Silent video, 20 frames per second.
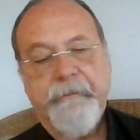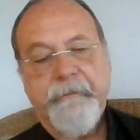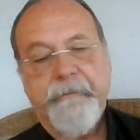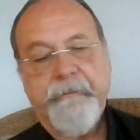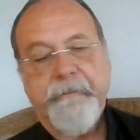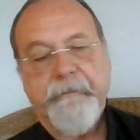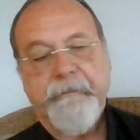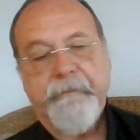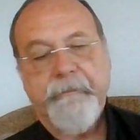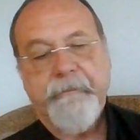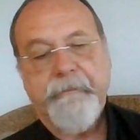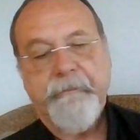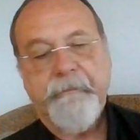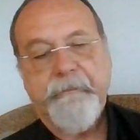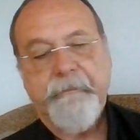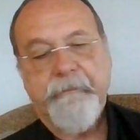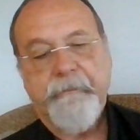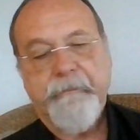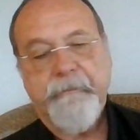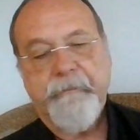
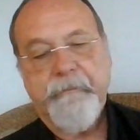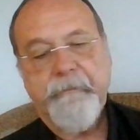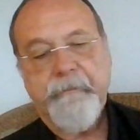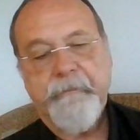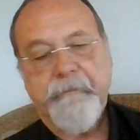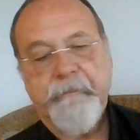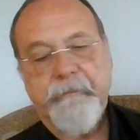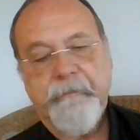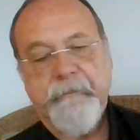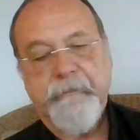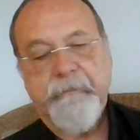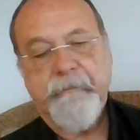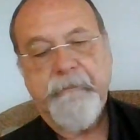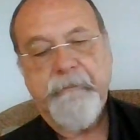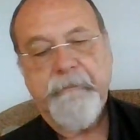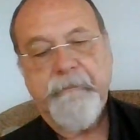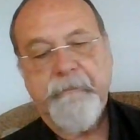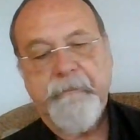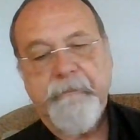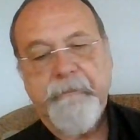
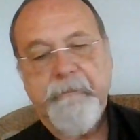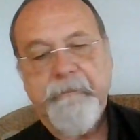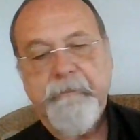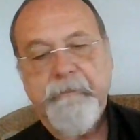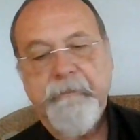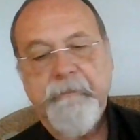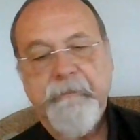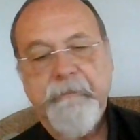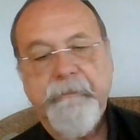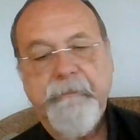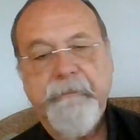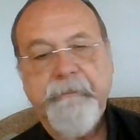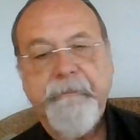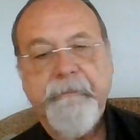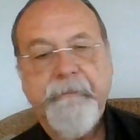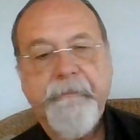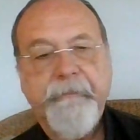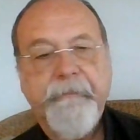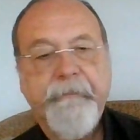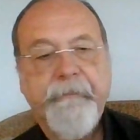Nobody speaks.